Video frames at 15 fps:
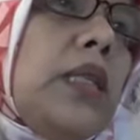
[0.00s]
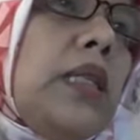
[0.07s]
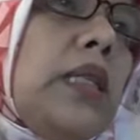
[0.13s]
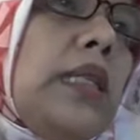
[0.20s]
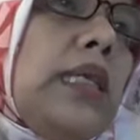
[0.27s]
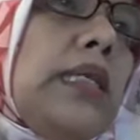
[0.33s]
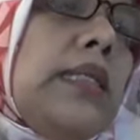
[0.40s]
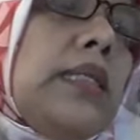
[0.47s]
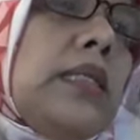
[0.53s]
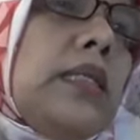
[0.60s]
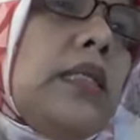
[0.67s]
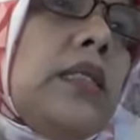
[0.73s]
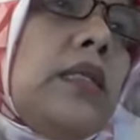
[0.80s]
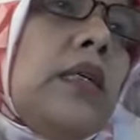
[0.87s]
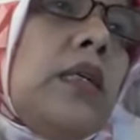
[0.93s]
this
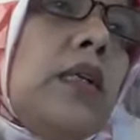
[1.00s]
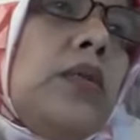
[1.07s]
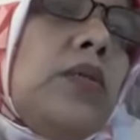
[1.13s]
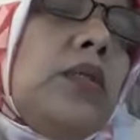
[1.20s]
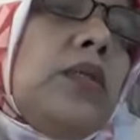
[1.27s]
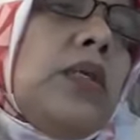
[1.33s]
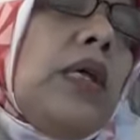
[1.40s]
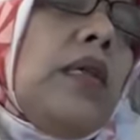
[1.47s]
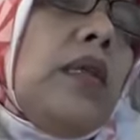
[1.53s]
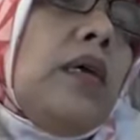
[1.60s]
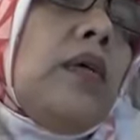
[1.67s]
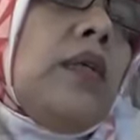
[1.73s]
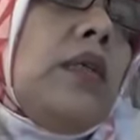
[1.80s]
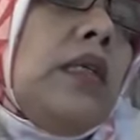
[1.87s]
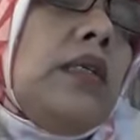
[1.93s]
concludes,
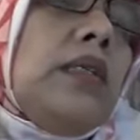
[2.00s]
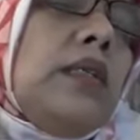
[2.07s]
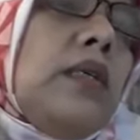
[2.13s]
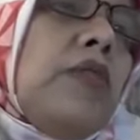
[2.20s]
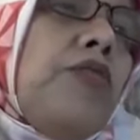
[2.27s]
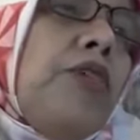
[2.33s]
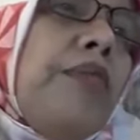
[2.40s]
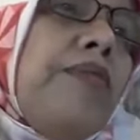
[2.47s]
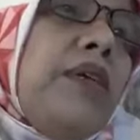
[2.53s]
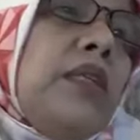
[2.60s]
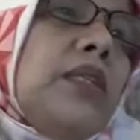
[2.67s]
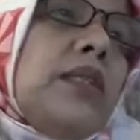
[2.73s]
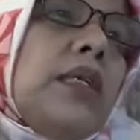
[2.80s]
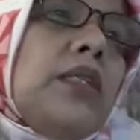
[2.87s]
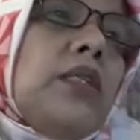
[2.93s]
this
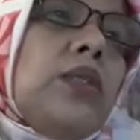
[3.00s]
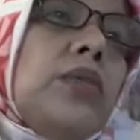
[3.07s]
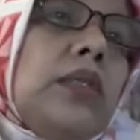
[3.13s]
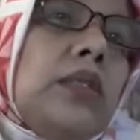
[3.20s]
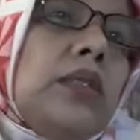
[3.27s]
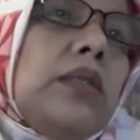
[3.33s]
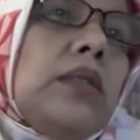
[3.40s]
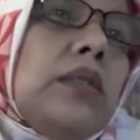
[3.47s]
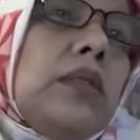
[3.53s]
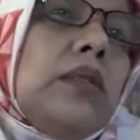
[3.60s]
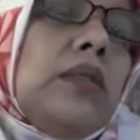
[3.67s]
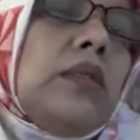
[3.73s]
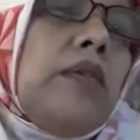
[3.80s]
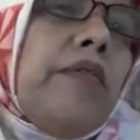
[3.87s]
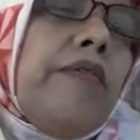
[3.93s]
reveals that students
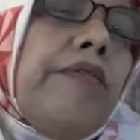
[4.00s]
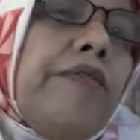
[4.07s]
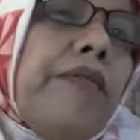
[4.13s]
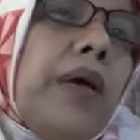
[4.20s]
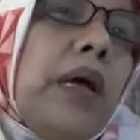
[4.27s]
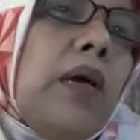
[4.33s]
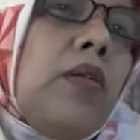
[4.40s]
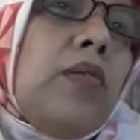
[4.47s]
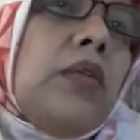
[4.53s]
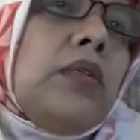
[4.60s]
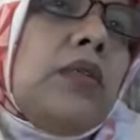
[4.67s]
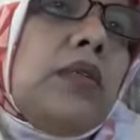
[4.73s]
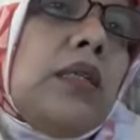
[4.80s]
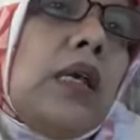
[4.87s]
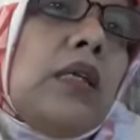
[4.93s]
found
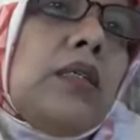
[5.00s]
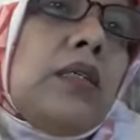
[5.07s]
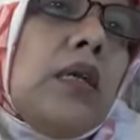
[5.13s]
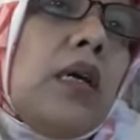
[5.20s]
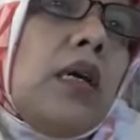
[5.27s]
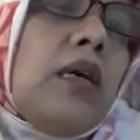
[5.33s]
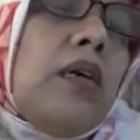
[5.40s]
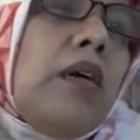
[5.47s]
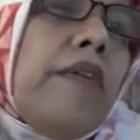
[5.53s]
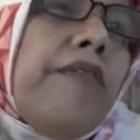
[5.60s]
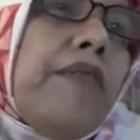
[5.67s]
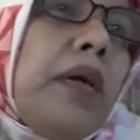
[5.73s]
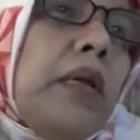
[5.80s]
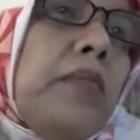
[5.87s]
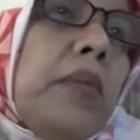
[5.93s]
CSR a
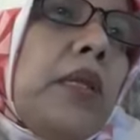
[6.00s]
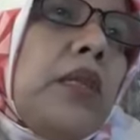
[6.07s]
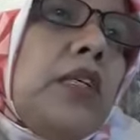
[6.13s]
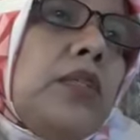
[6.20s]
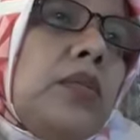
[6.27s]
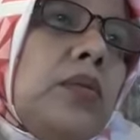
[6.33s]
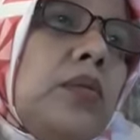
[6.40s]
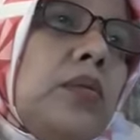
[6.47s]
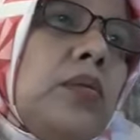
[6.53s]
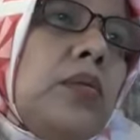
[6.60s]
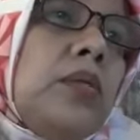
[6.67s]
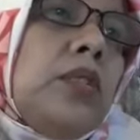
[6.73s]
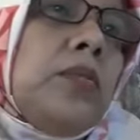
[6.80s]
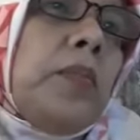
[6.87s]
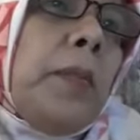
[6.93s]
fun method to
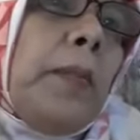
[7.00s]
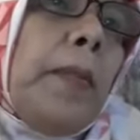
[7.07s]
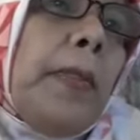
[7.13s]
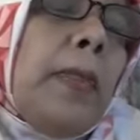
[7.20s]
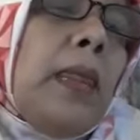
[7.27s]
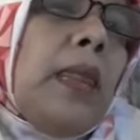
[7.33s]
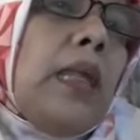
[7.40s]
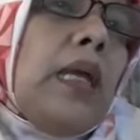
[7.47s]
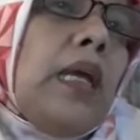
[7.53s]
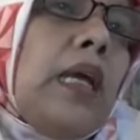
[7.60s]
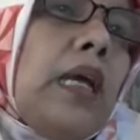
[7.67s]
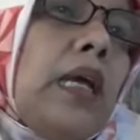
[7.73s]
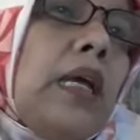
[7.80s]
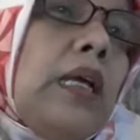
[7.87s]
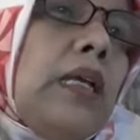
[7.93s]
use,
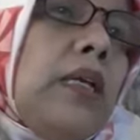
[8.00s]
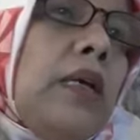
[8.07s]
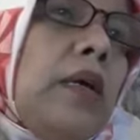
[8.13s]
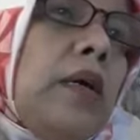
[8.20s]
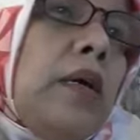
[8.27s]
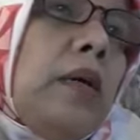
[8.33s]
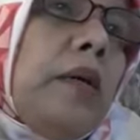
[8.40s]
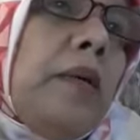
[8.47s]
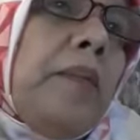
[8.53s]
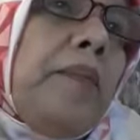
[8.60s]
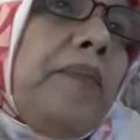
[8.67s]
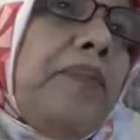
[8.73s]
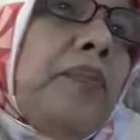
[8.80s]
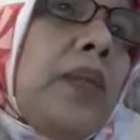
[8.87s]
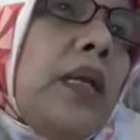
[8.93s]
and
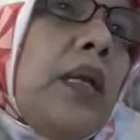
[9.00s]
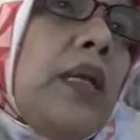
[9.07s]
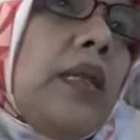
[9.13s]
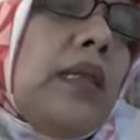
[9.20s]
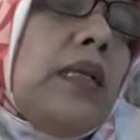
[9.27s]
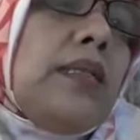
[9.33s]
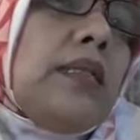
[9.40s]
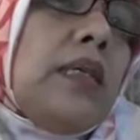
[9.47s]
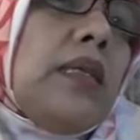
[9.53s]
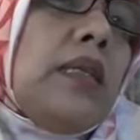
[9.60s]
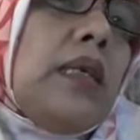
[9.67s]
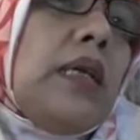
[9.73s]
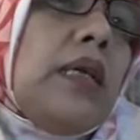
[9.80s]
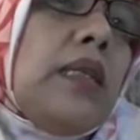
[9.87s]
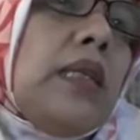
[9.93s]
they said
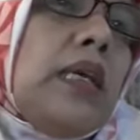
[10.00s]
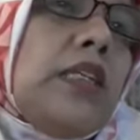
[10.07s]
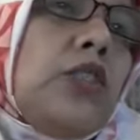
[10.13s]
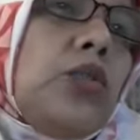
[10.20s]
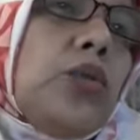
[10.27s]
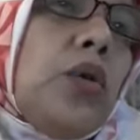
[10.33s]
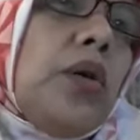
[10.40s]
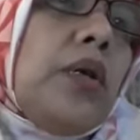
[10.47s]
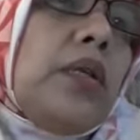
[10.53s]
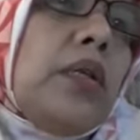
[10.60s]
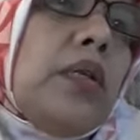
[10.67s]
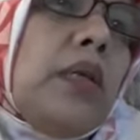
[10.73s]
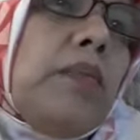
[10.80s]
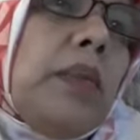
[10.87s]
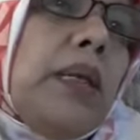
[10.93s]
they
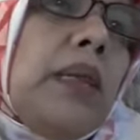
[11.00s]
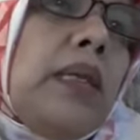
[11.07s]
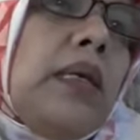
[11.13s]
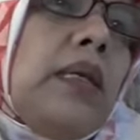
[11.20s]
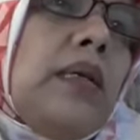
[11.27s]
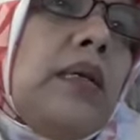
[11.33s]
enjoyed the method